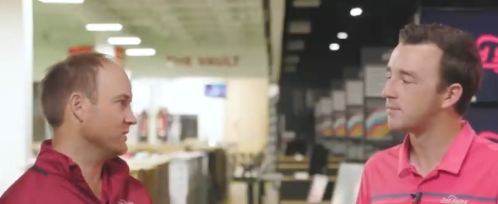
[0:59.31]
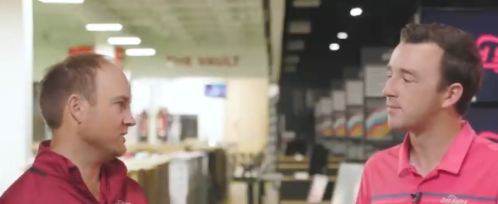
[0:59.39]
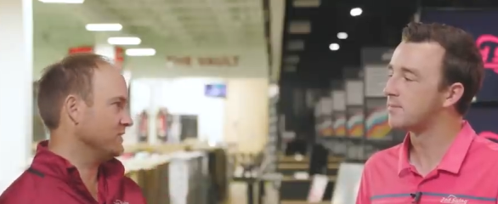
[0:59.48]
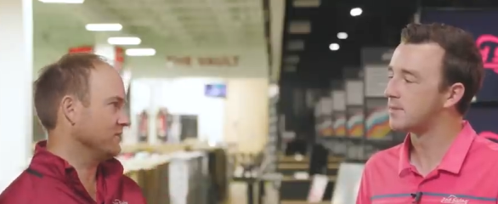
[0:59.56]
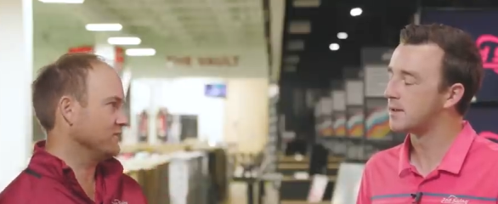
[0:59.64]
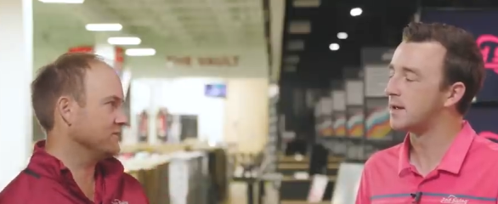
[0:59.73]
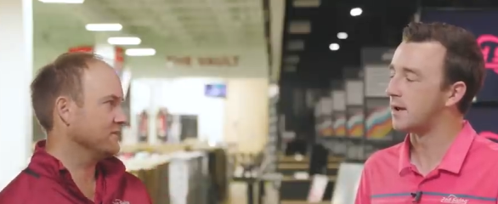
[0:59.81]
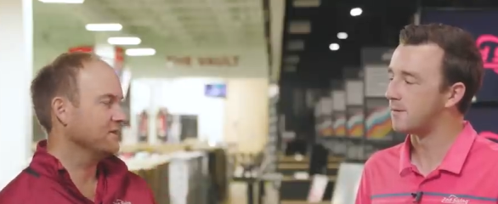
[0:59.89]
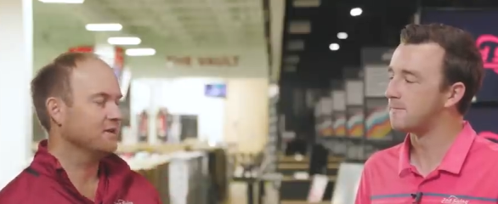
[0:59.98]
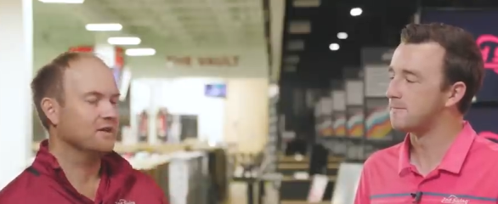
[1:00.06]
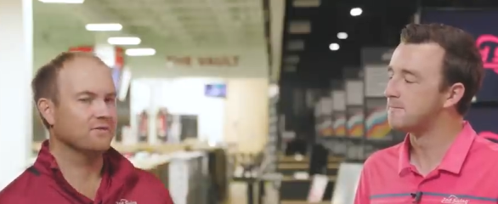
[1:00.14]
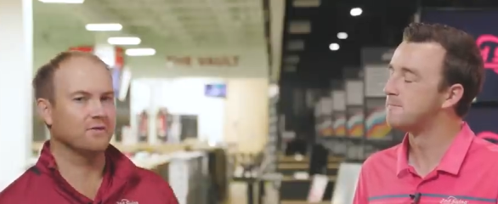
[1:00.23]
Speaker 1: distance. Yeah.
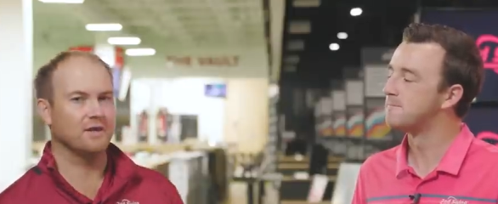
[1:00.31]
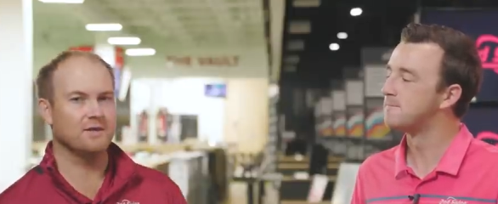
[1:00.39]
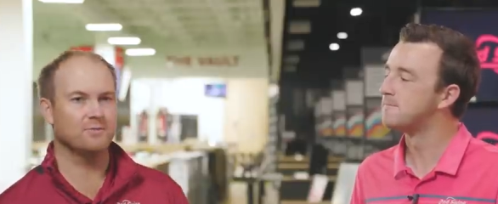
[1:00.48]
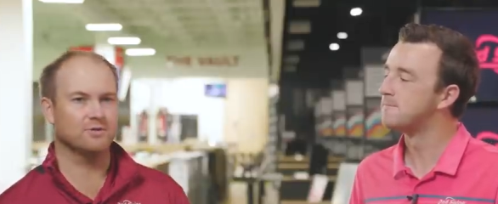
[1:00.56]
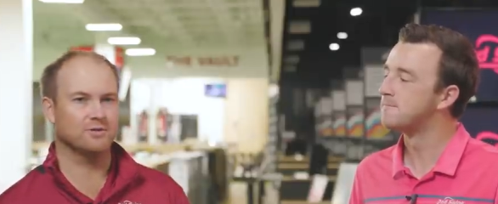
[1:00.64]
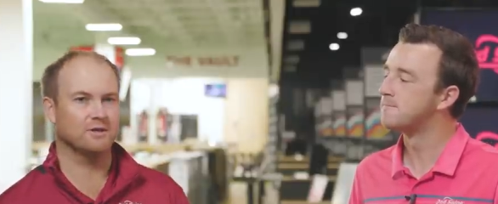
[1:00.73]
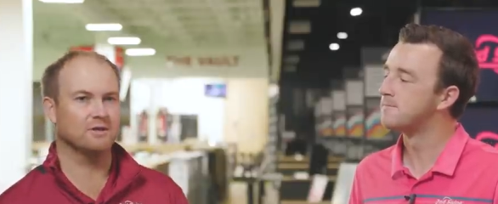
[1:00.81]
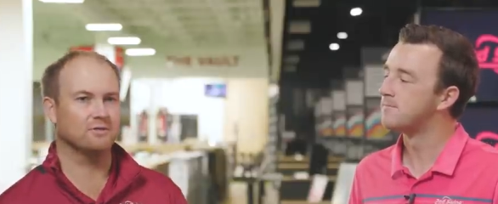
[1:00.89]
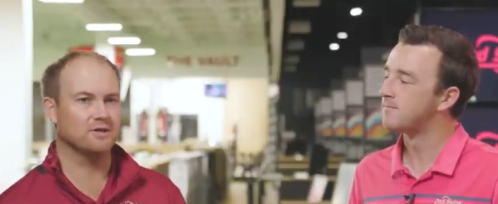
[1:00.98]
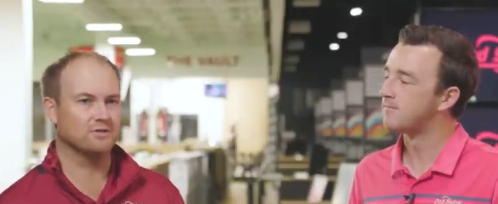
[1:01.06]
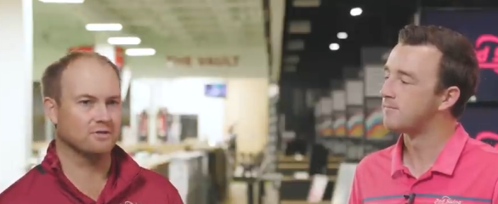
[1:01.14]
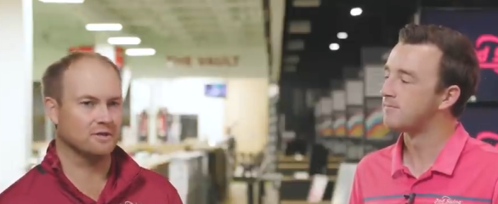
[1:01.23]
If you're able to
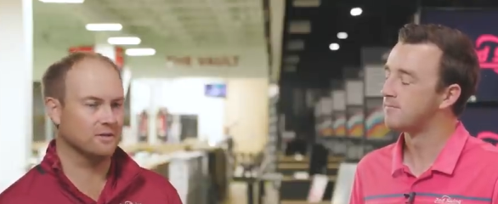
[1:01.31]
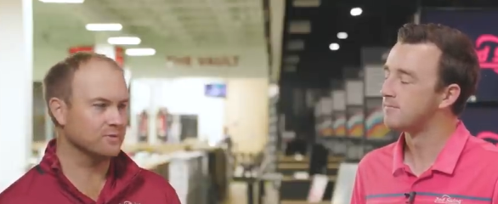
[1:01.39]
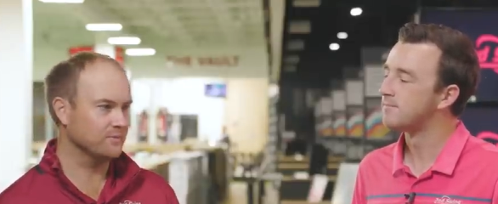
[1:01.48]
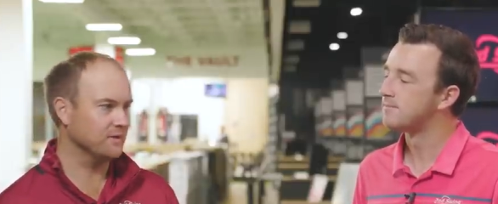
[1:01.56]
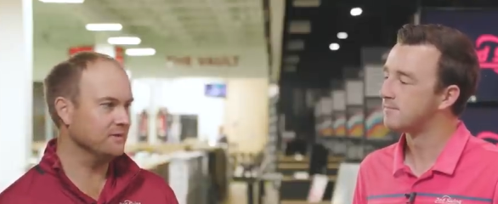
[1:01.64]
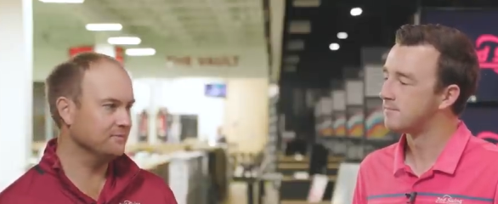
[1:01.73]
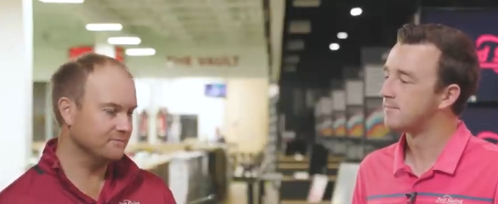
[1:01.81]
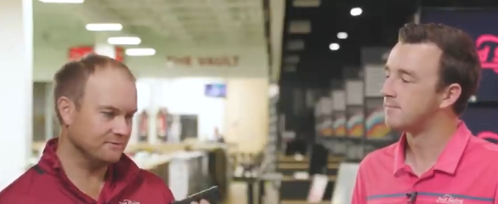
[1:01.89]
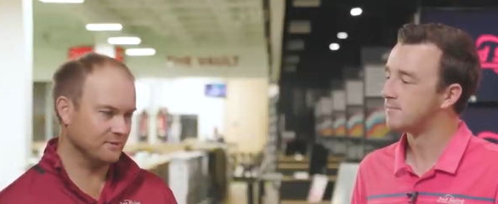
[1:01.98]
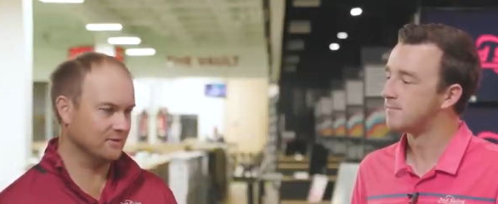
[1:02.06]
increase your club speed, you